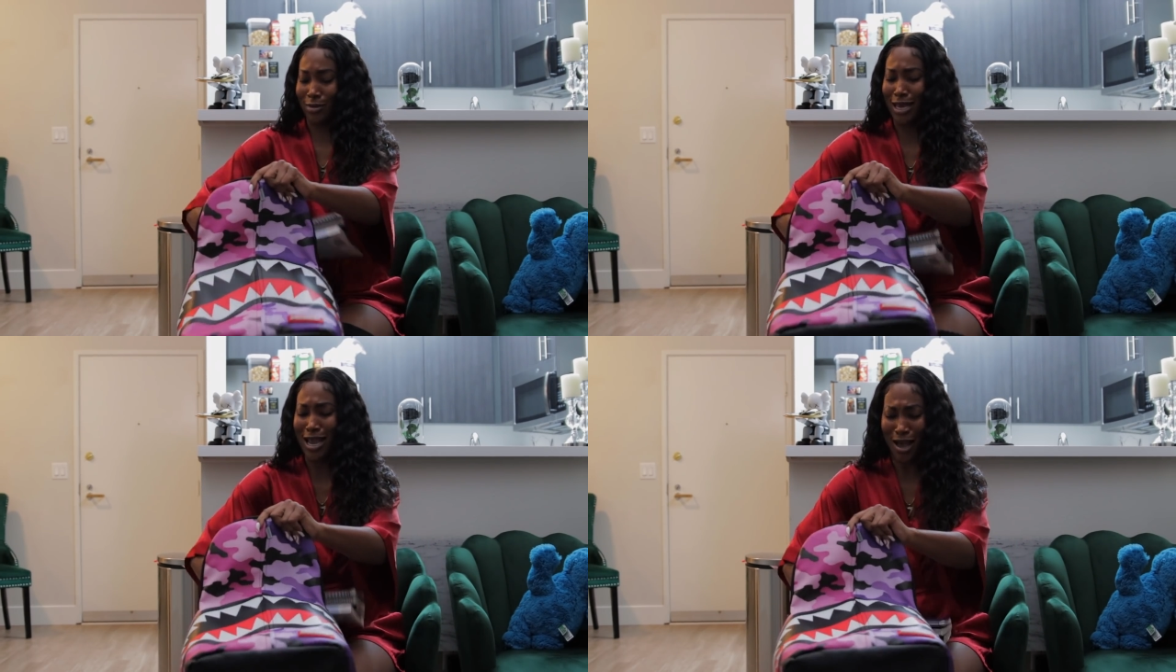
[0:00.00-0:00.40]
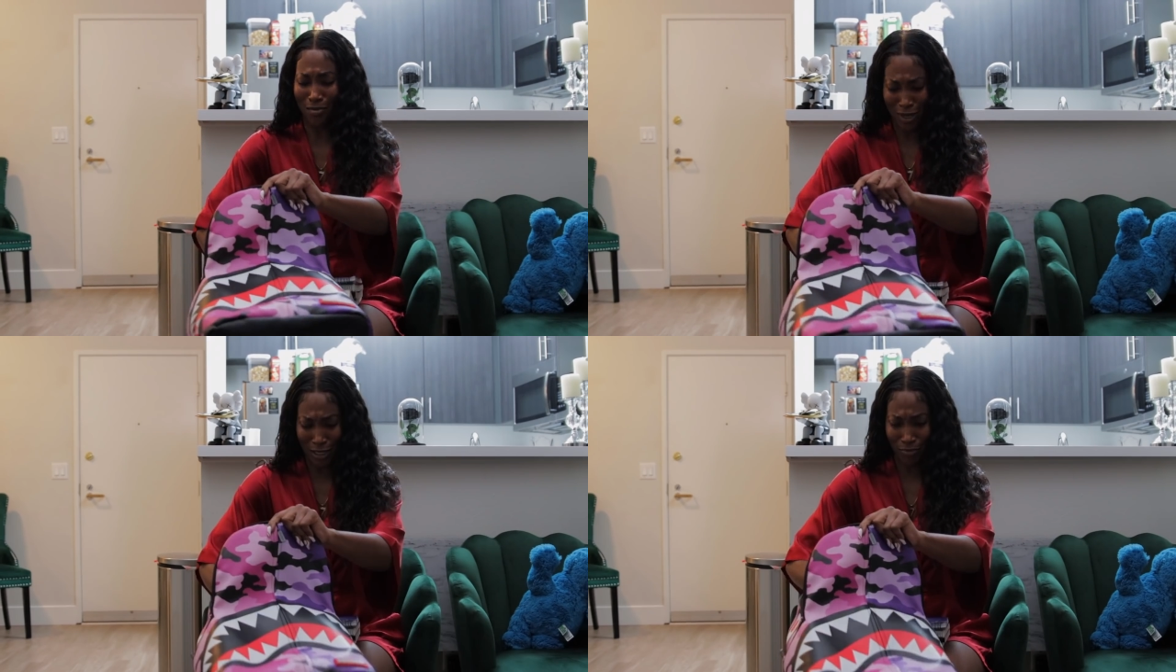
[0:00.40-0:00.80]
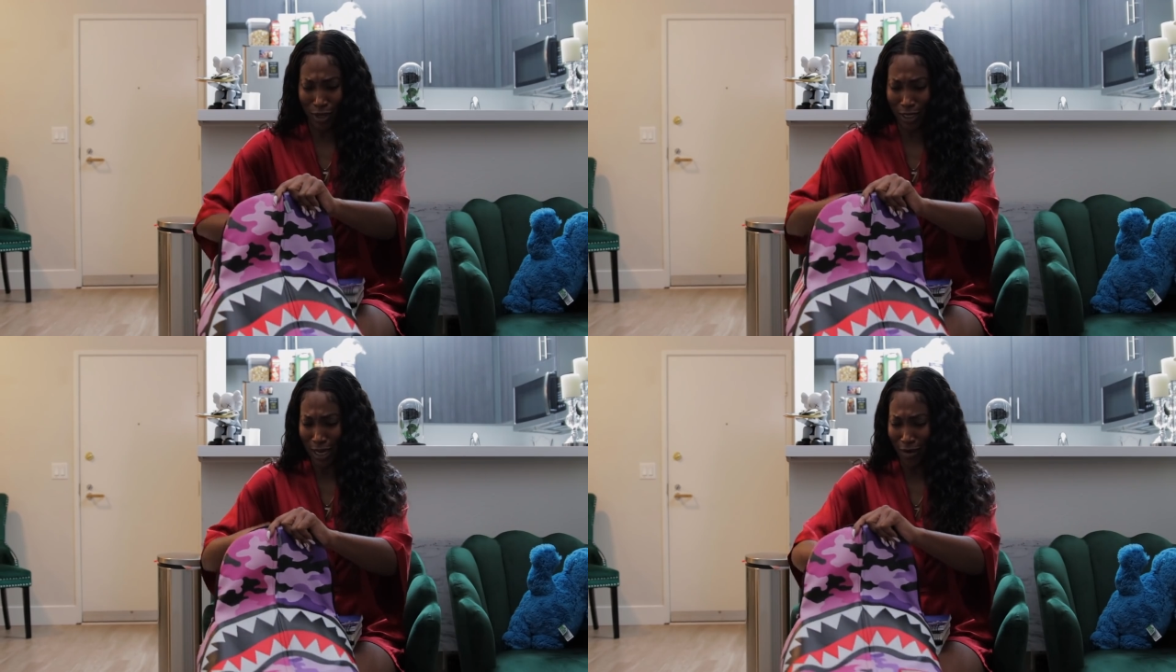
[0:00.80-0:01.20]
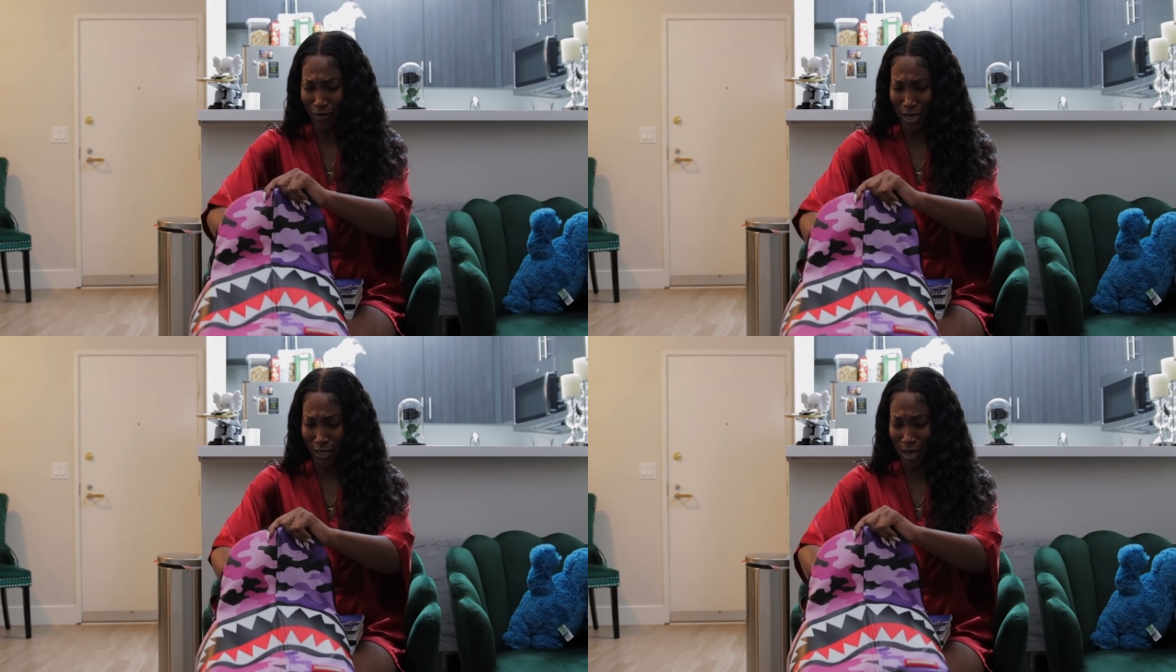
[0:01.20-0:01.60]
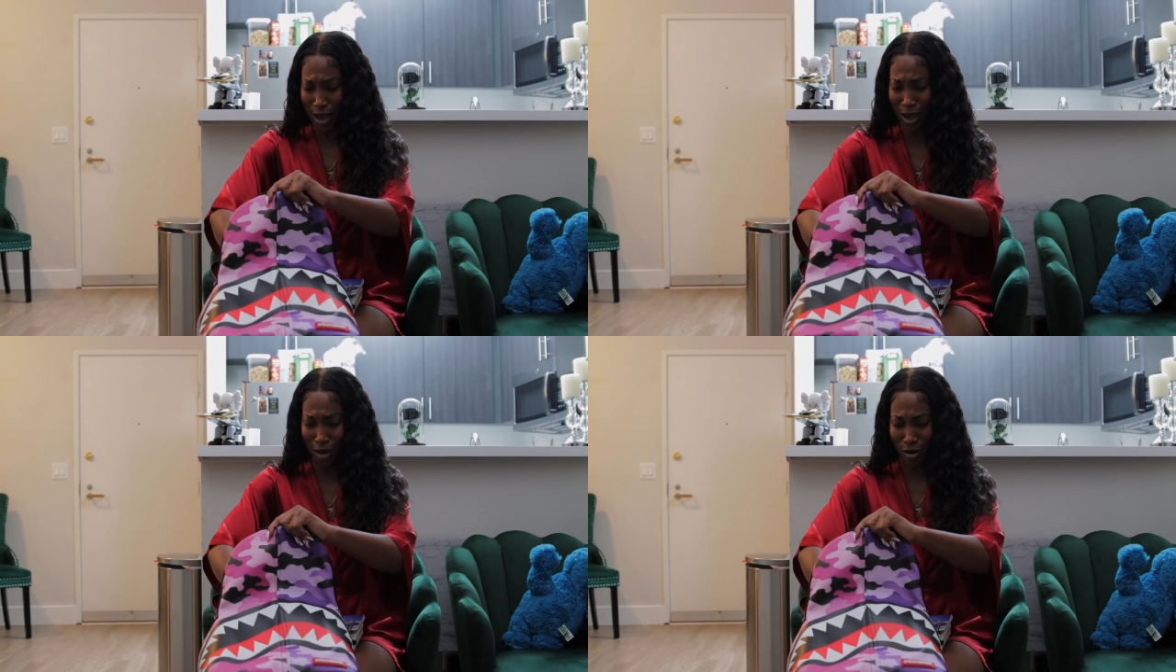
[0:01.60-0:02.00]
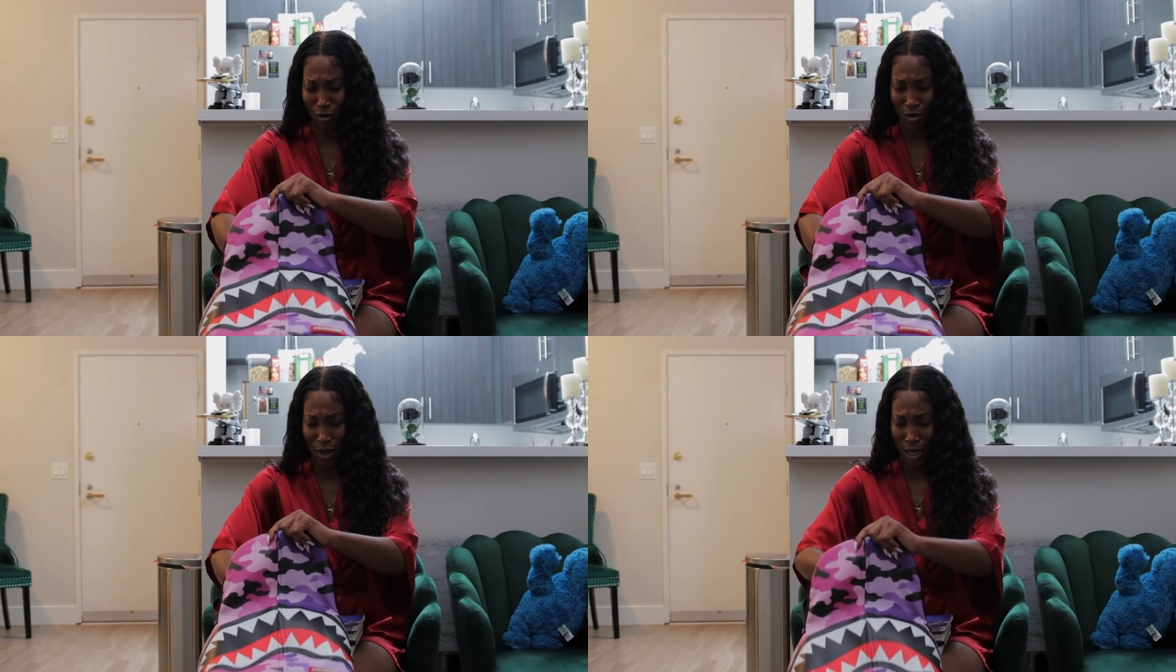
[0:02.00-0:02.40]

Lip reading: Damn, these books heavy as hell.